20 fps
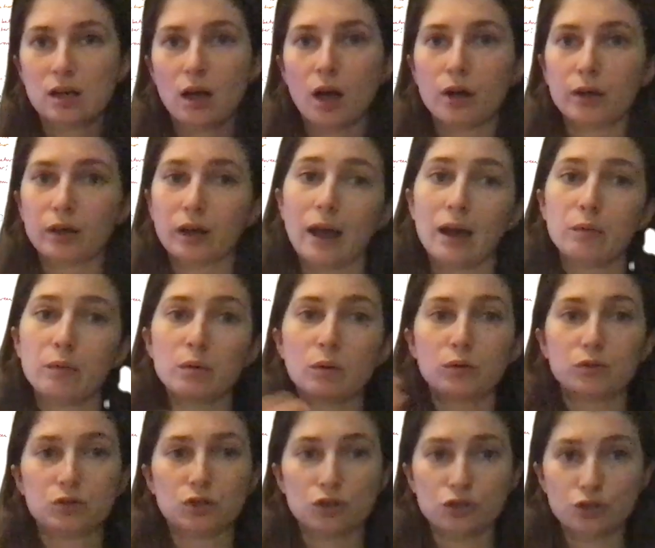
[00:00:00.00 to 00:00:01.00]
Okay, we want
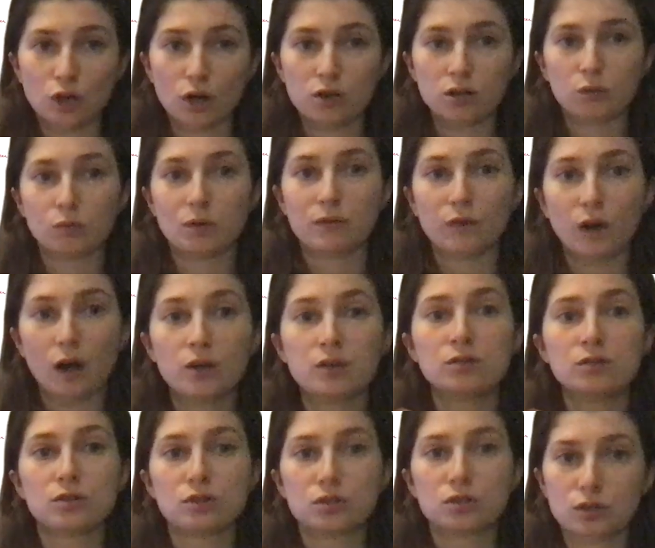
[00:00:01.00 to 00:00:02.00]
to show that we've
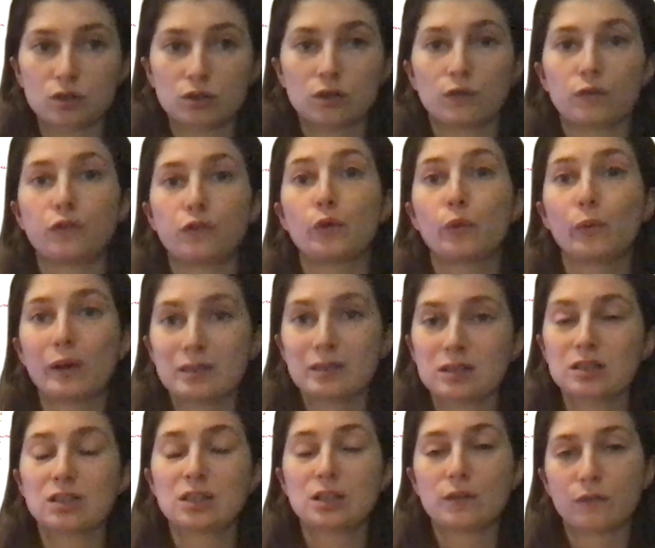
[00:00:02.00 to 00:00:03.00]
understood the
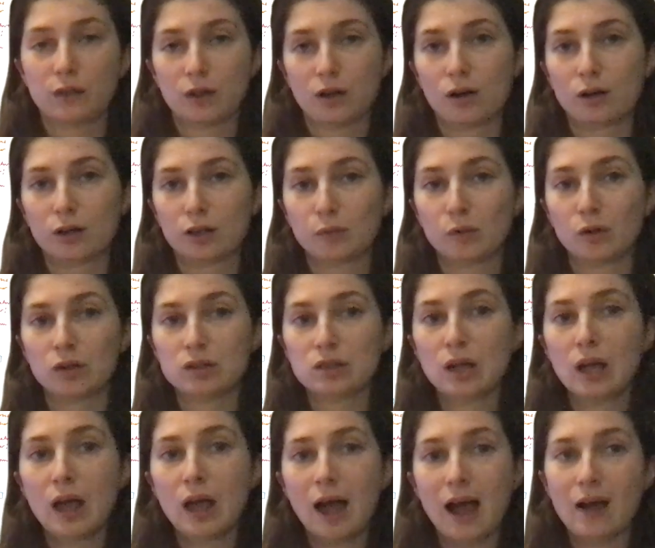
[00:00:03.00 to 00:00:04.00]
fluidity of the argument
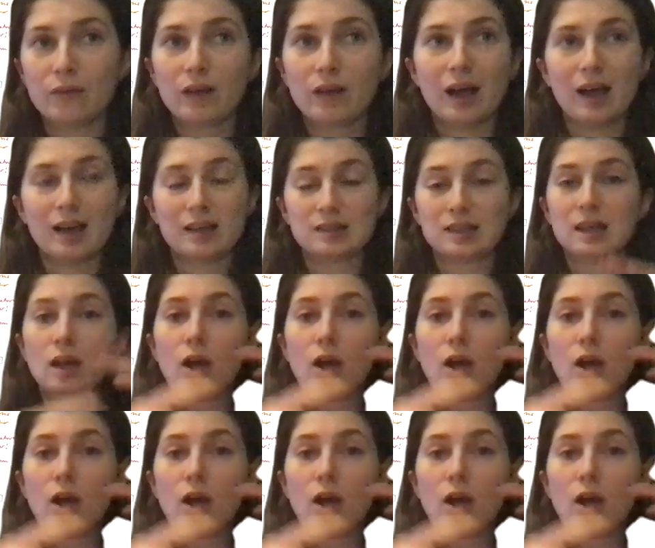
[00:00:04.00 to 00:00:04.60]
and that as a